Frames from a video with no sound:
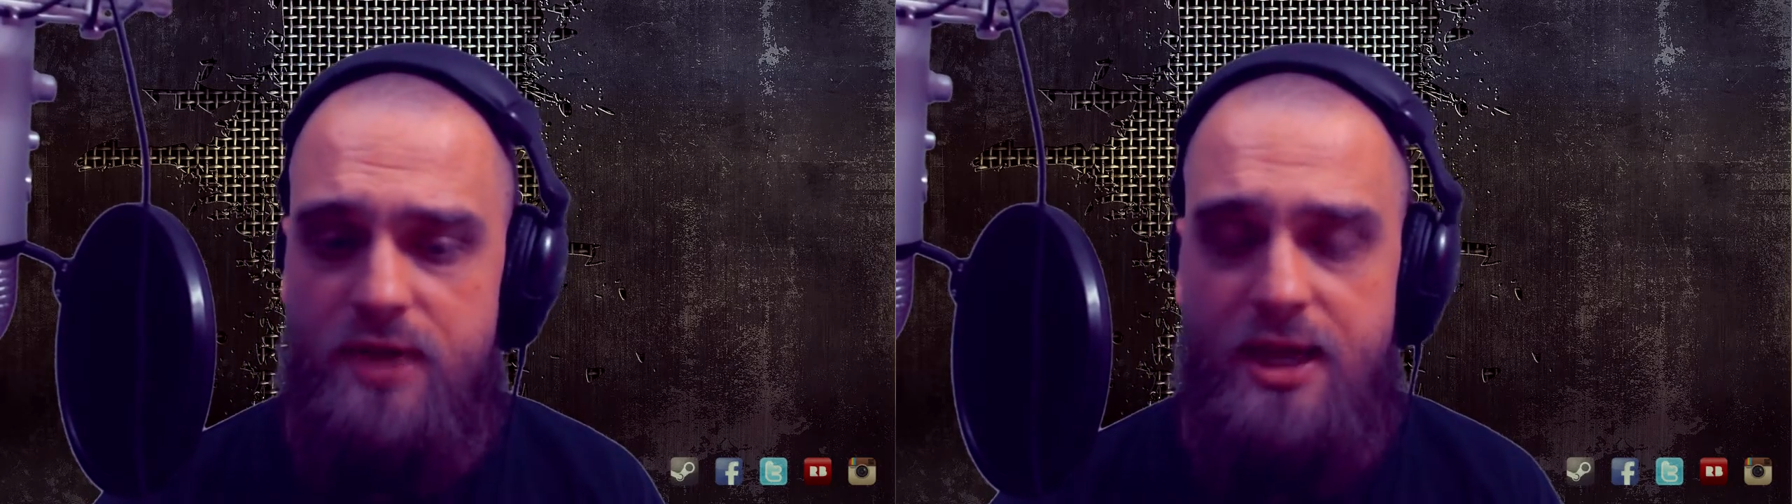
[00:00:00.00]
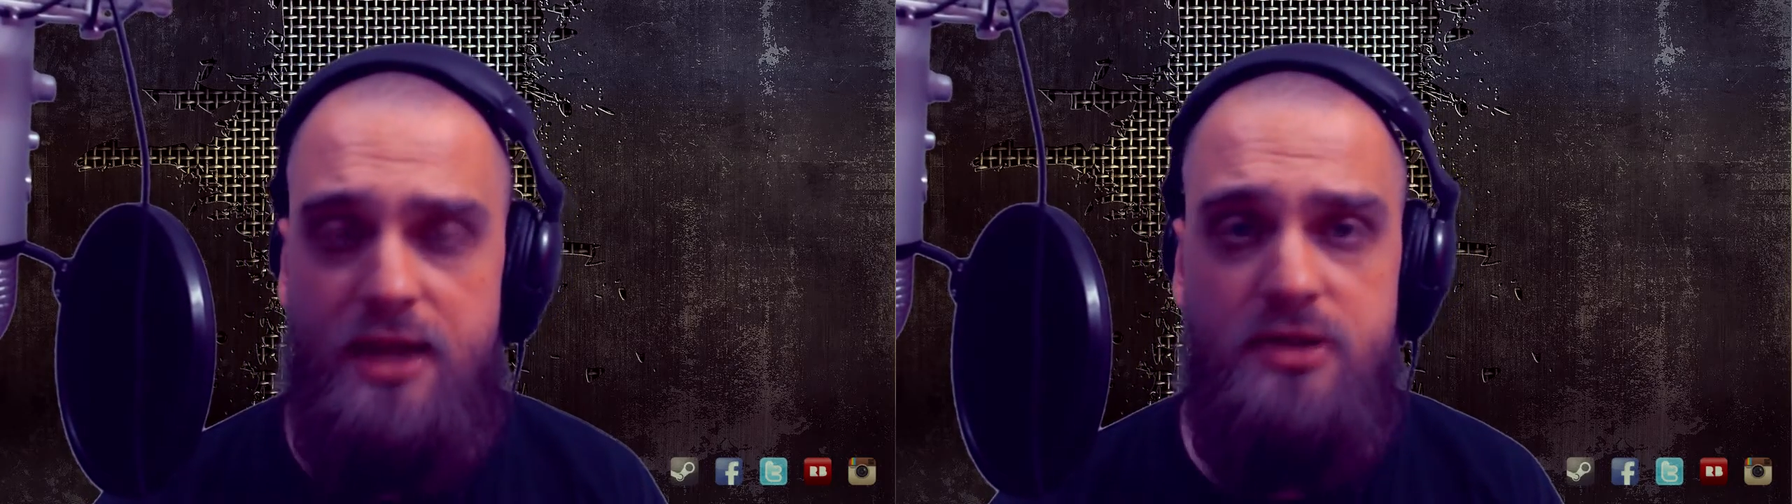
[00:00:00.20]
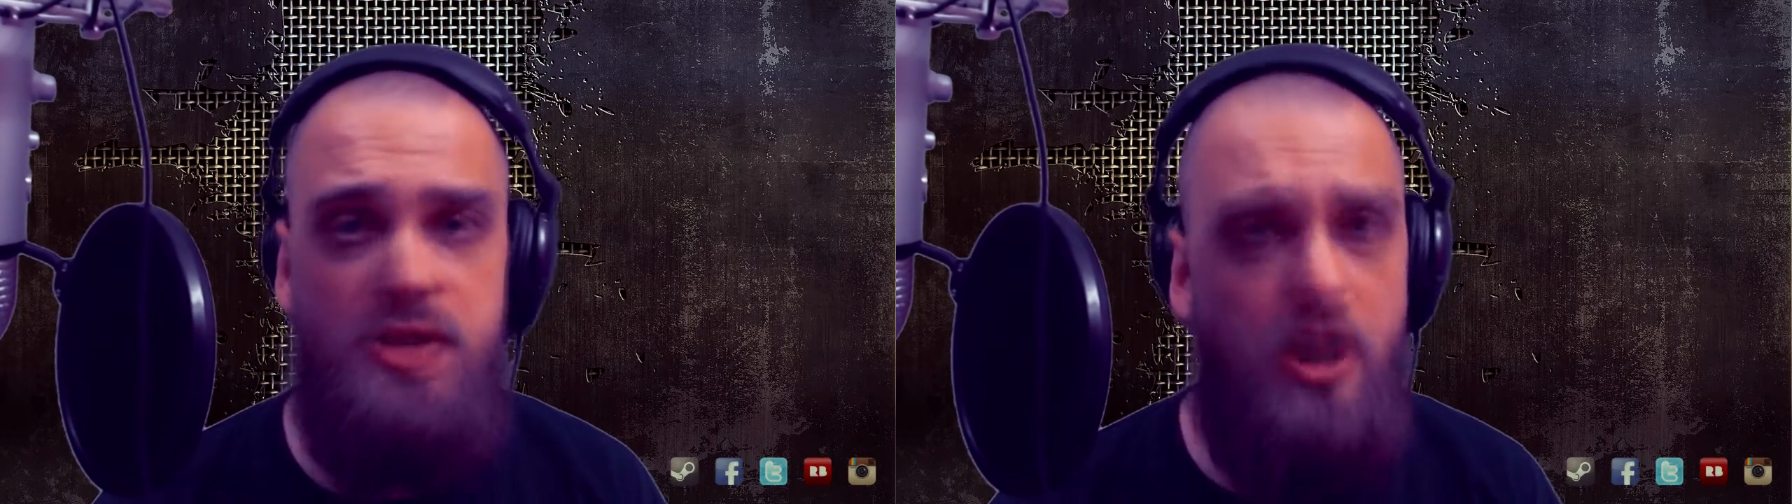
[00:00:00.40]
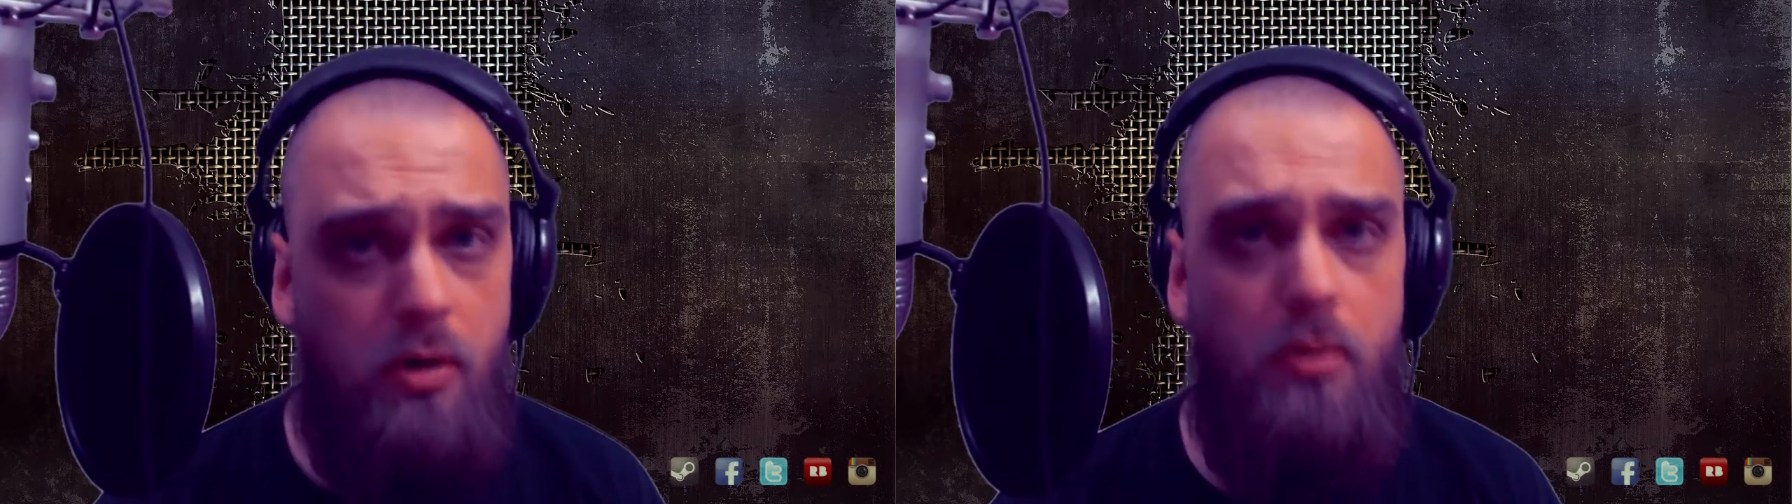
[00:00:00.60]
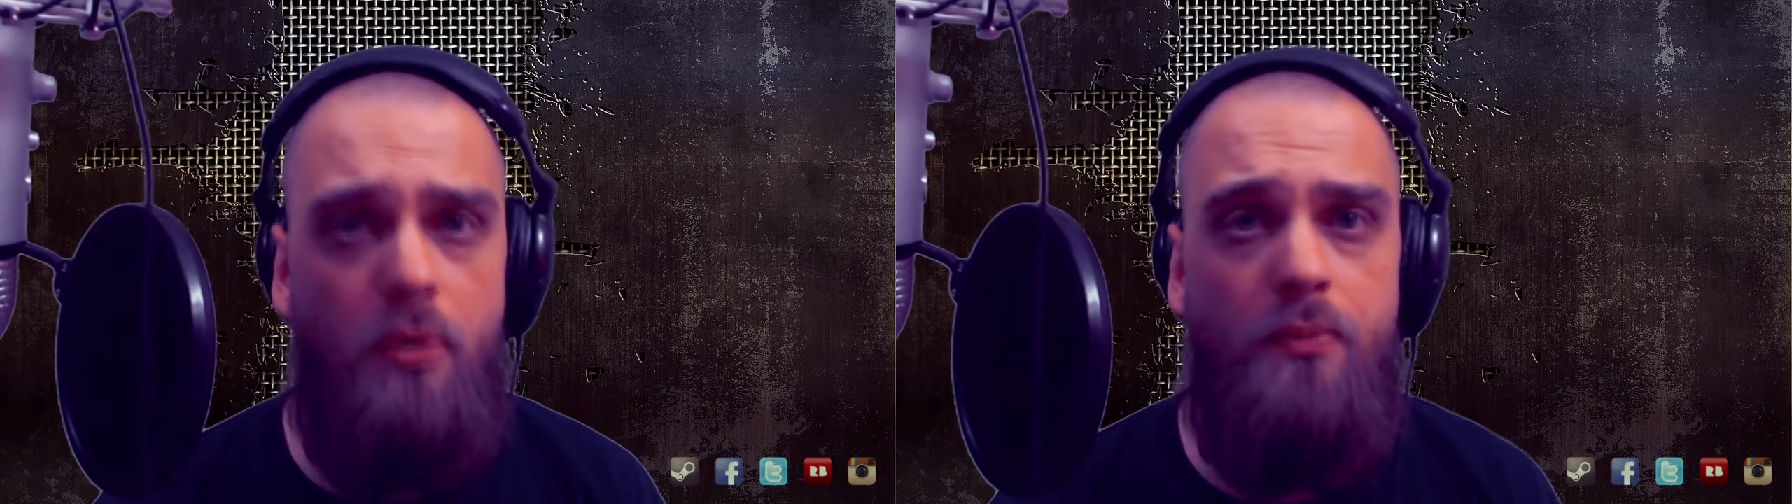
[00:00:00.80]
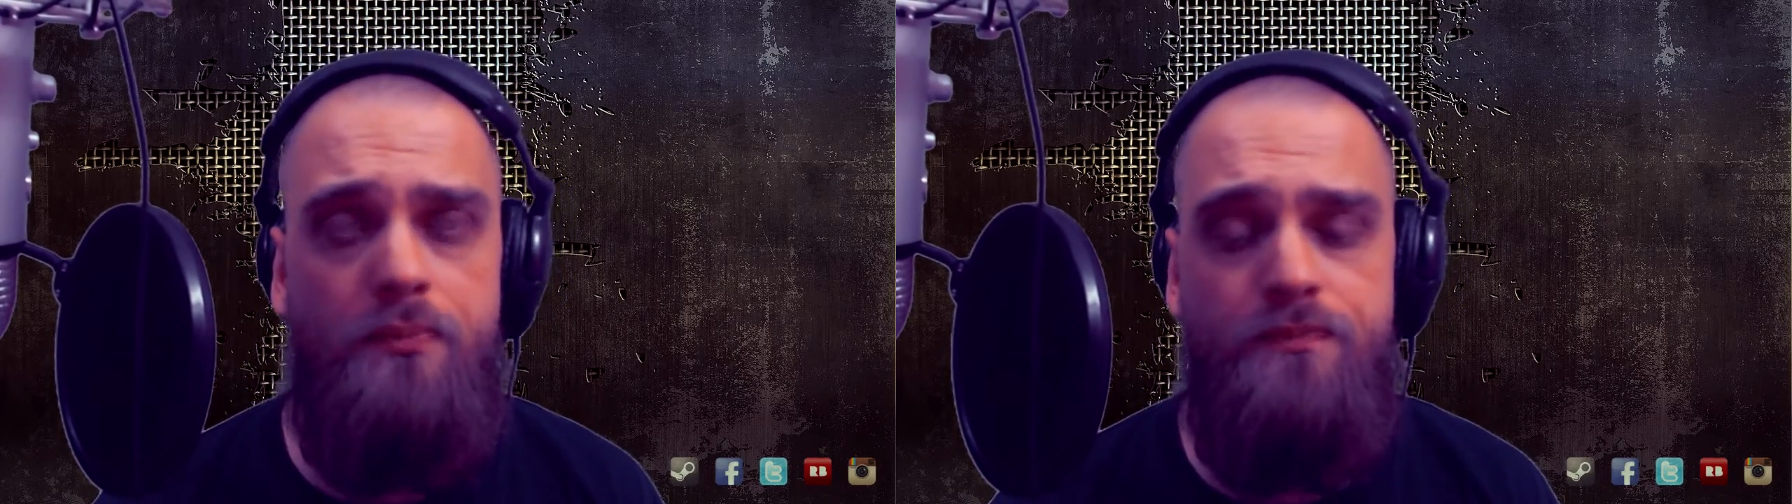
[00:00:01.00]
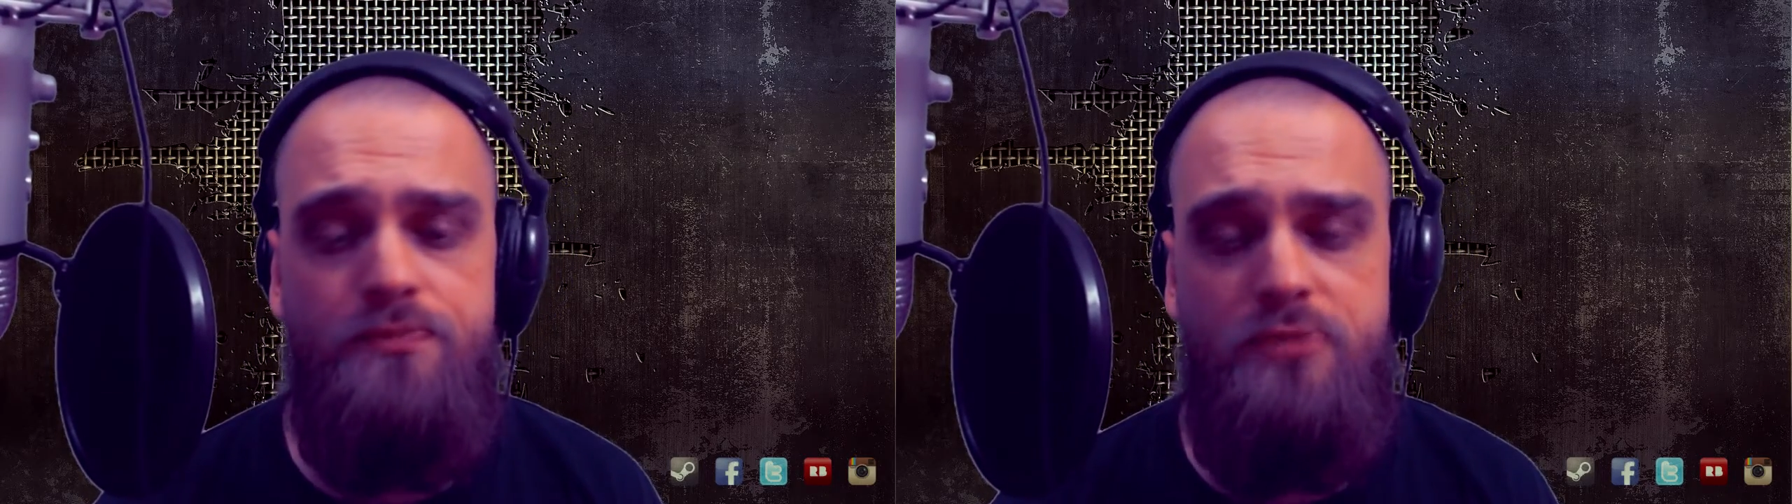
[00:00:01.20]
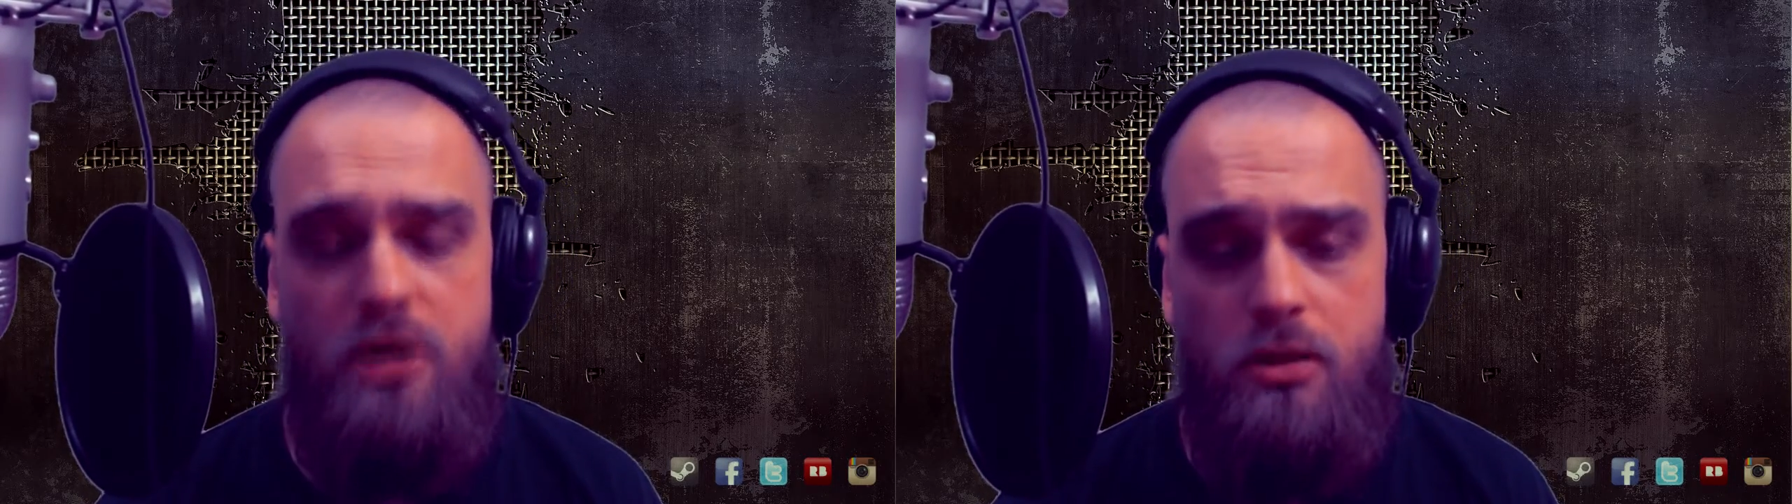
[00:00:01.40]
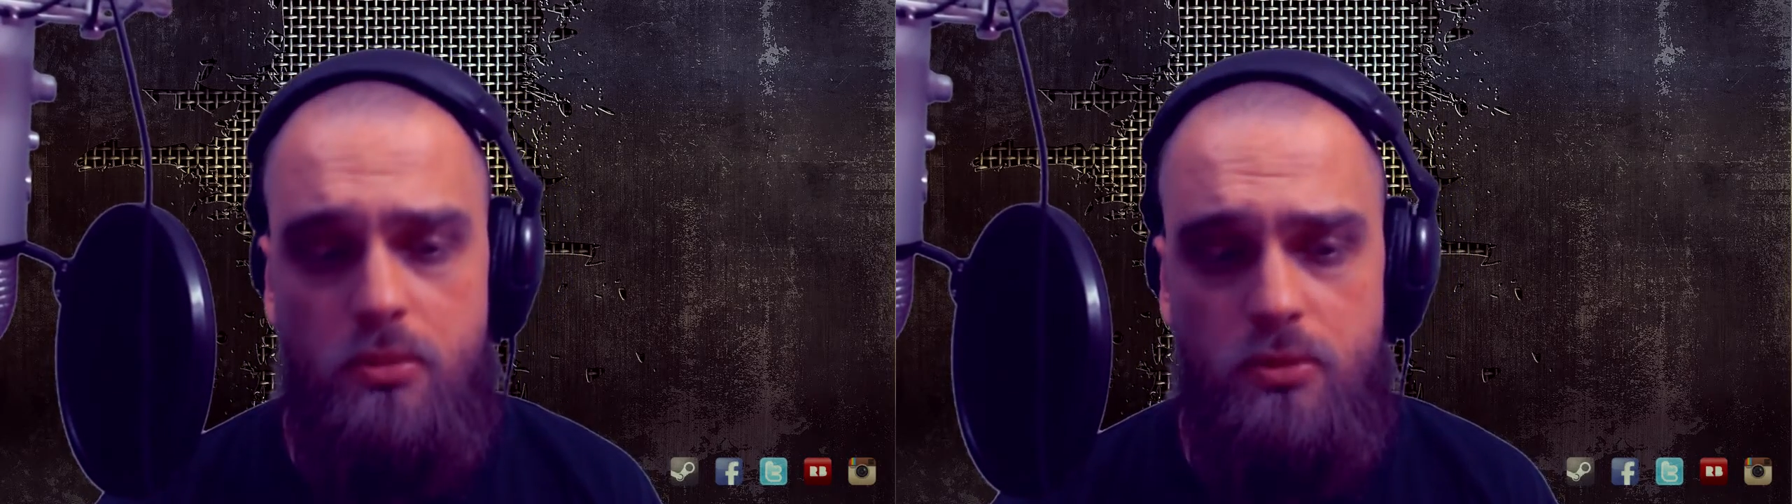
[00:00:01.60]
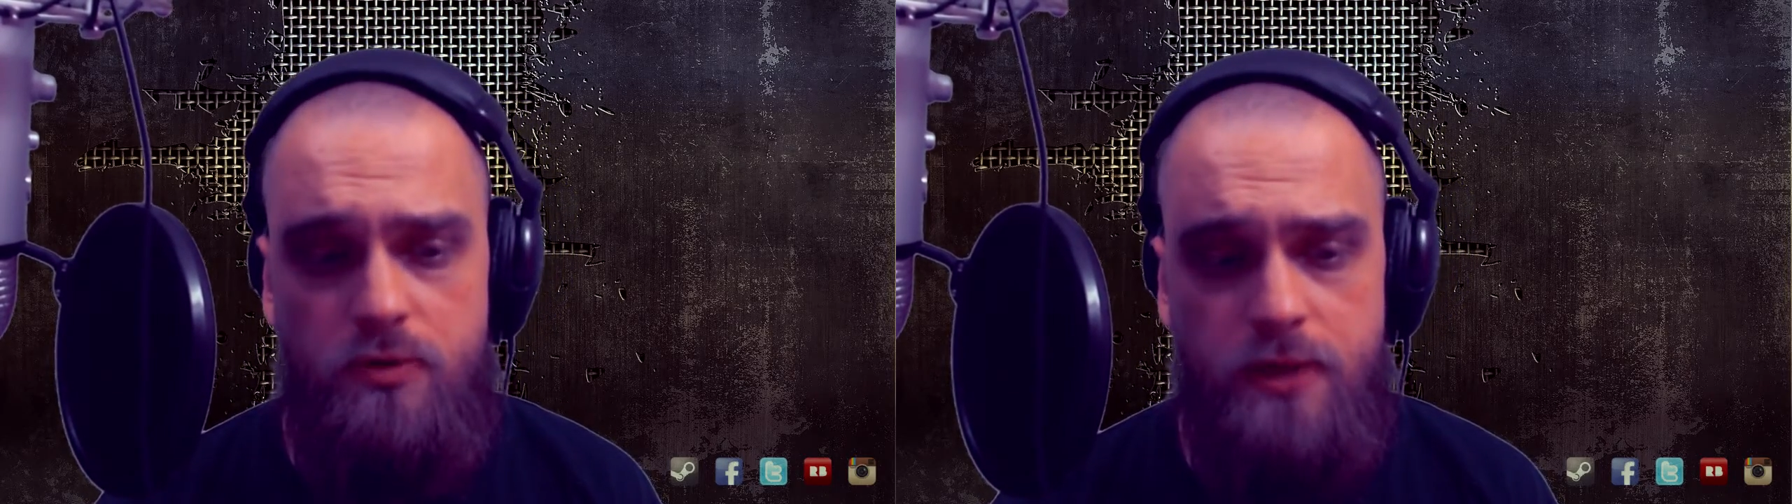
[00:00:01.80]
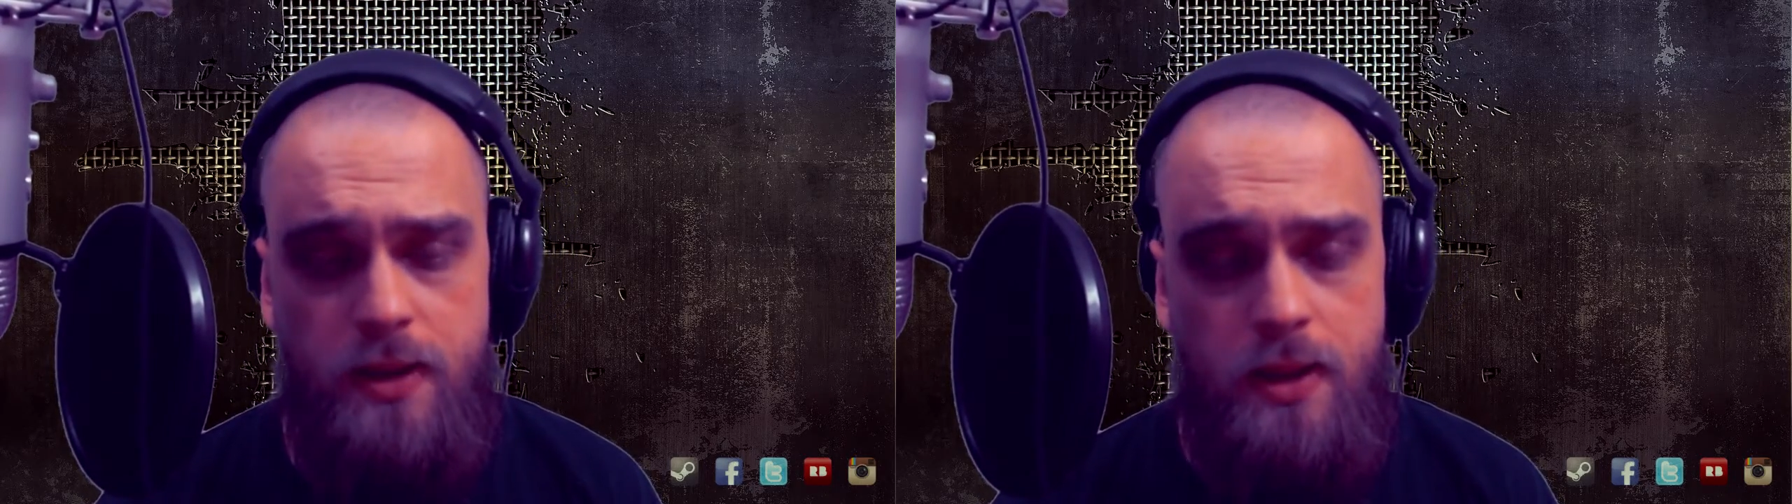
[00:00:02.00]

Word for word: a terrible, terrible movie,